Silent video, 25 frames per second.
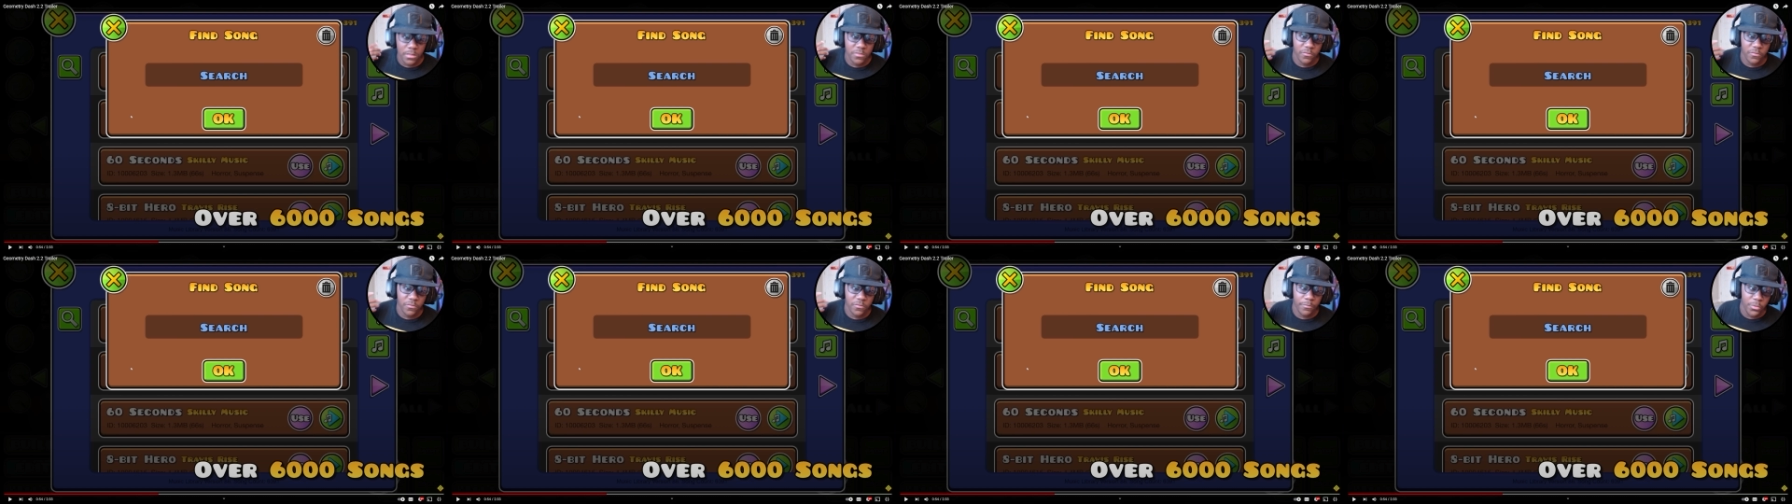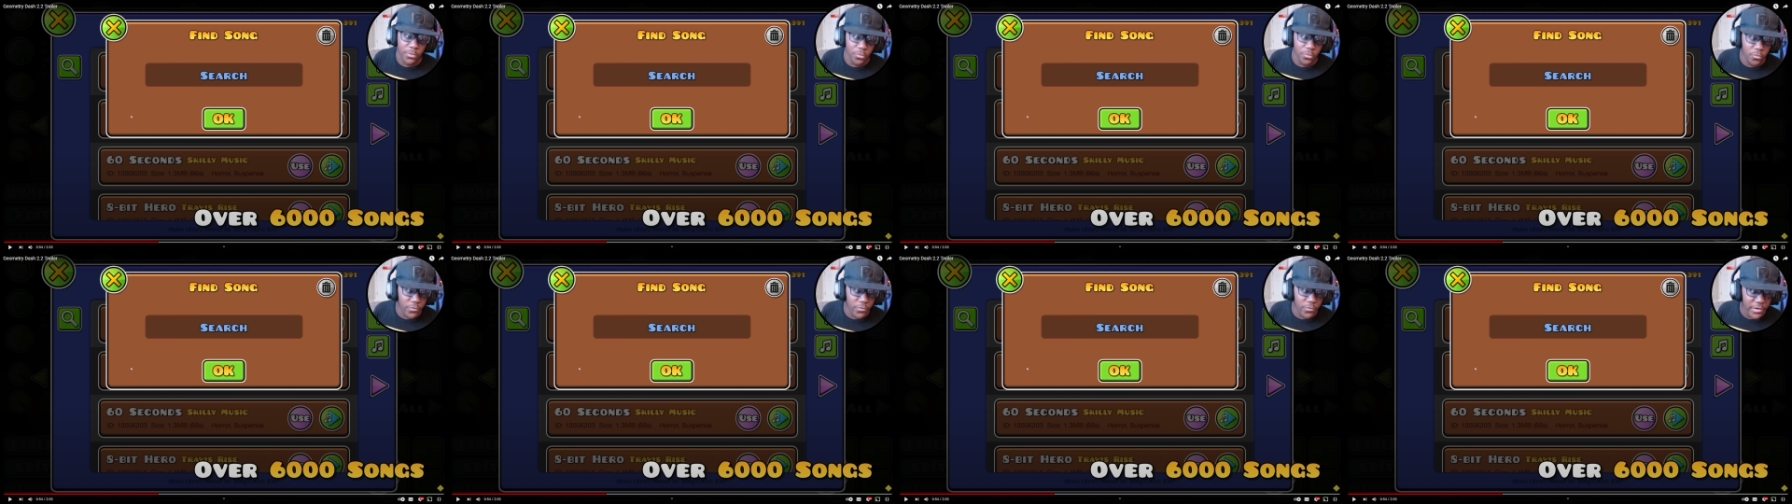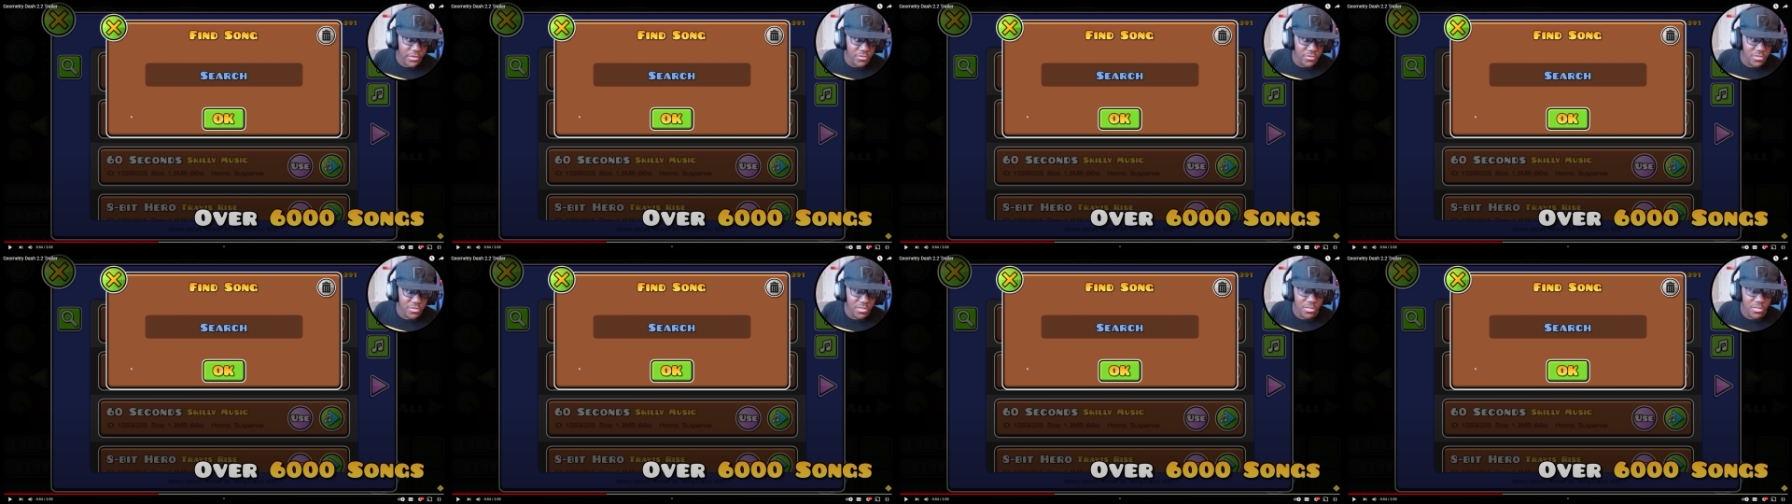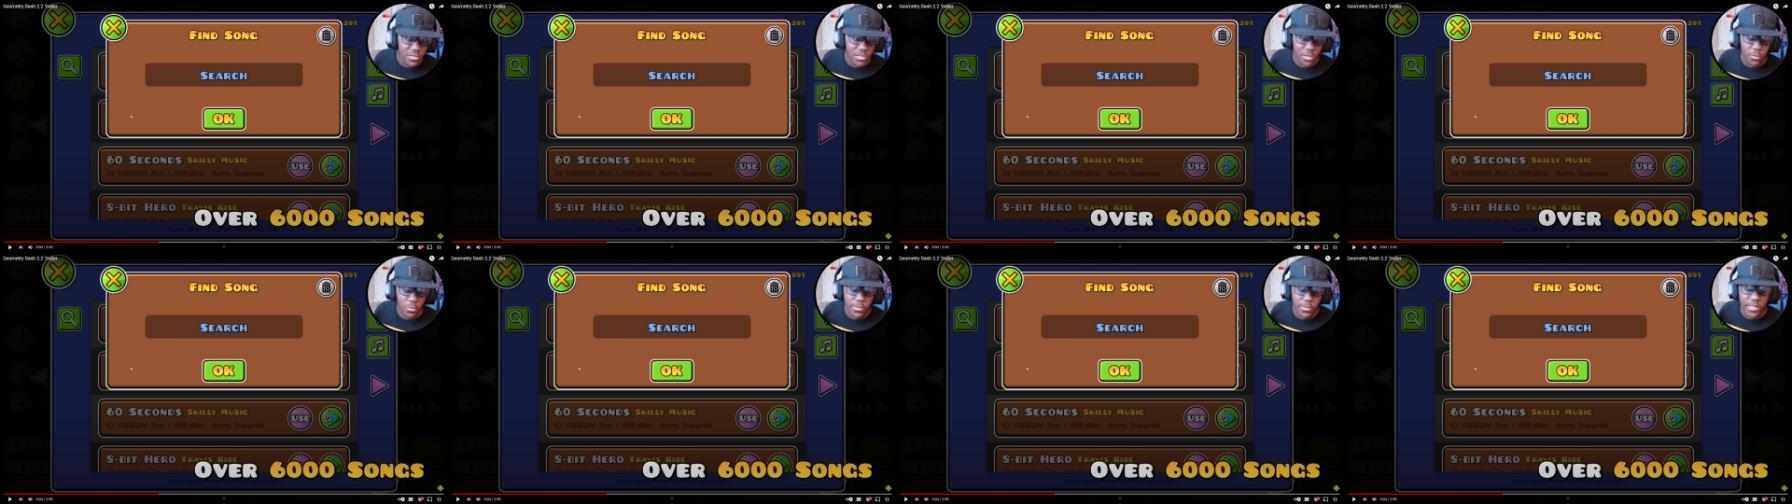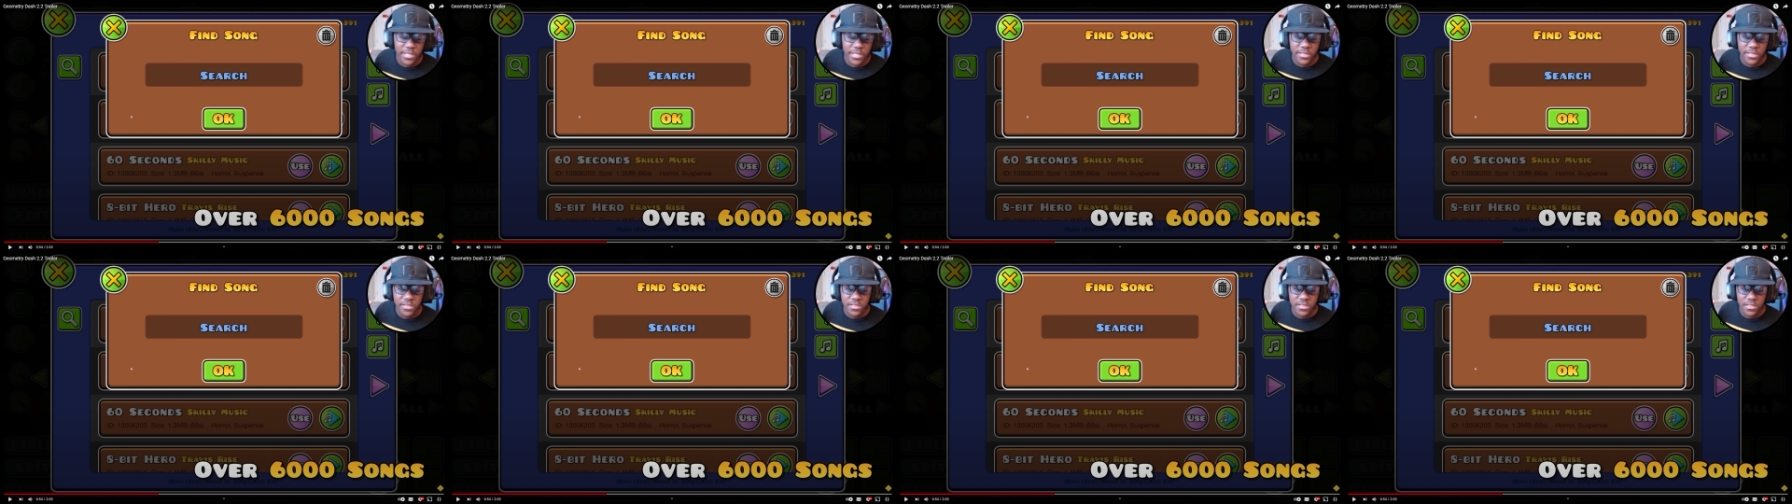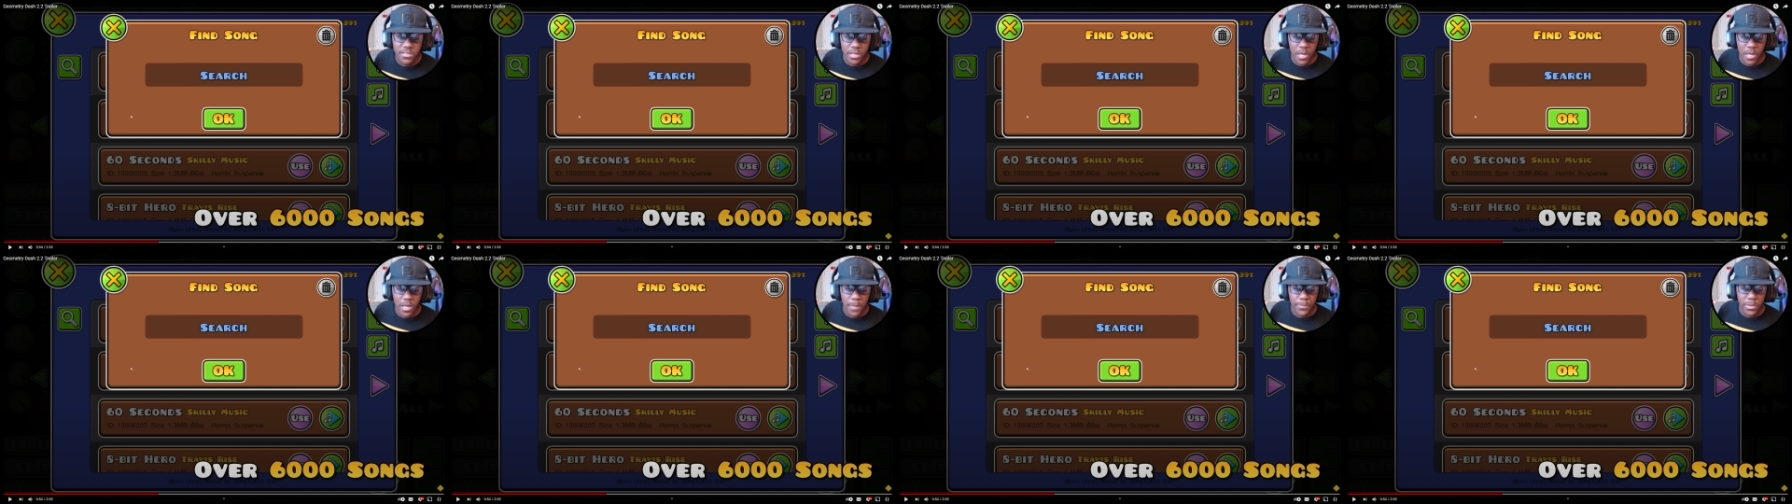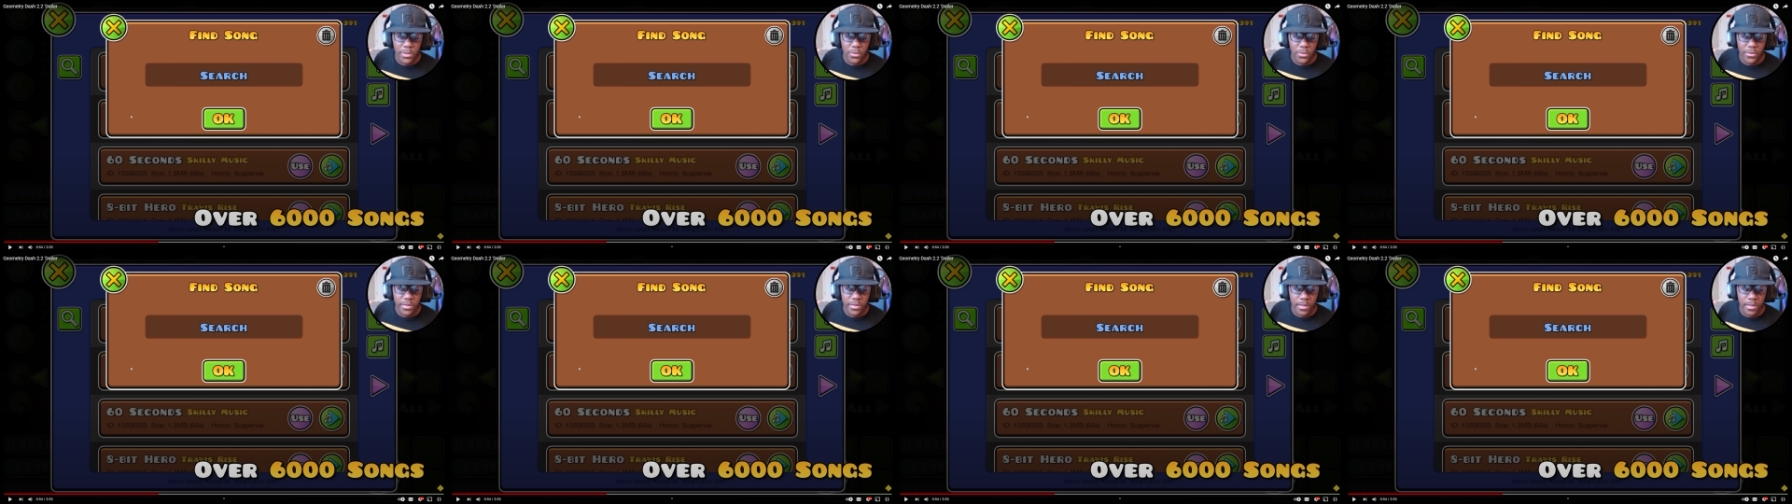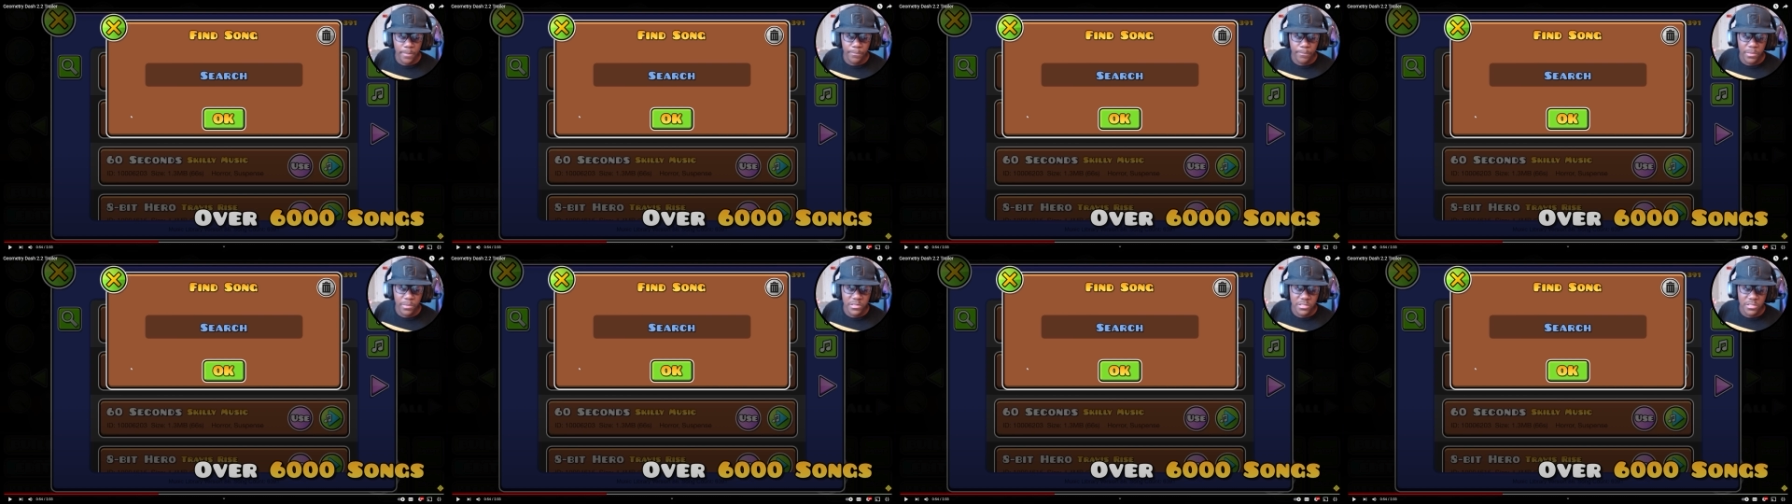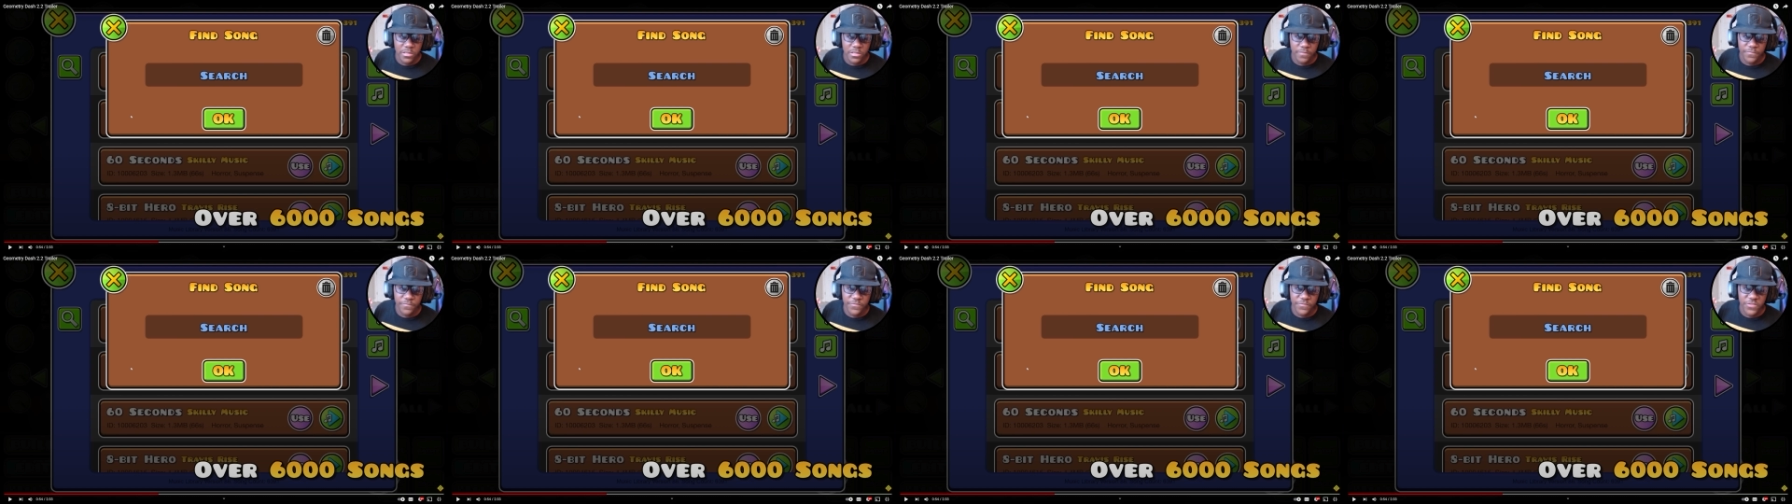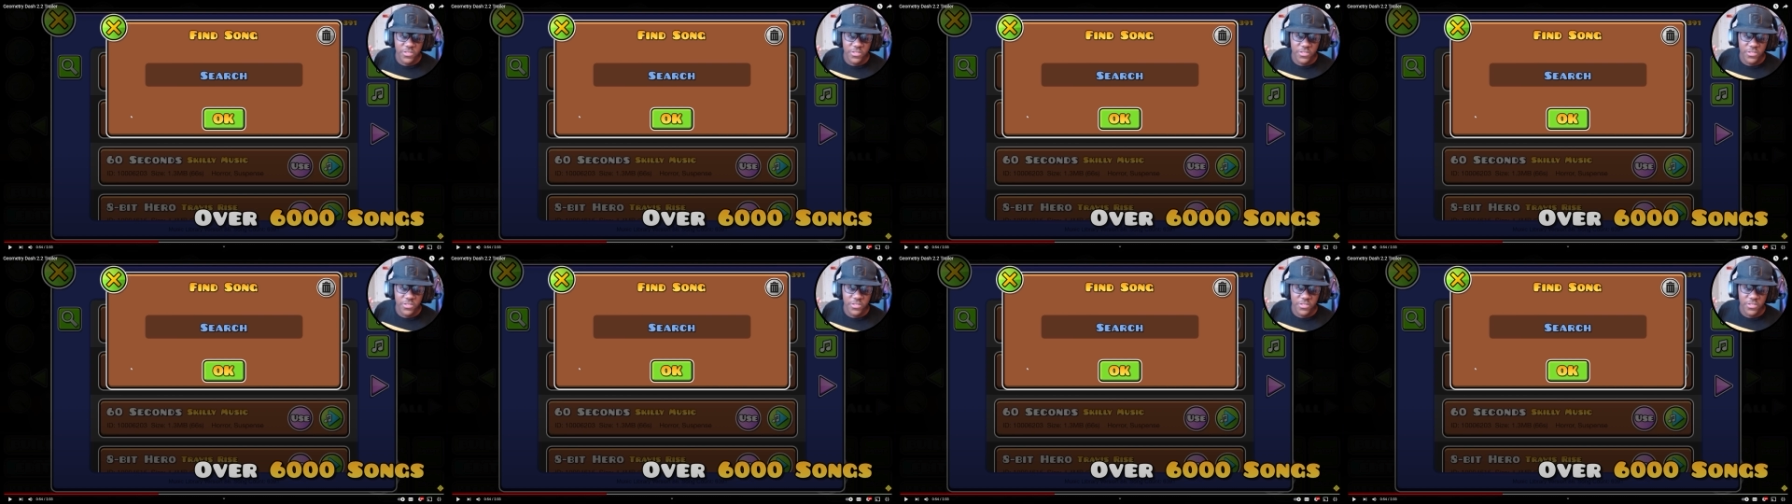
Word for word: from Newgrounds, so he just uploaded a bunch of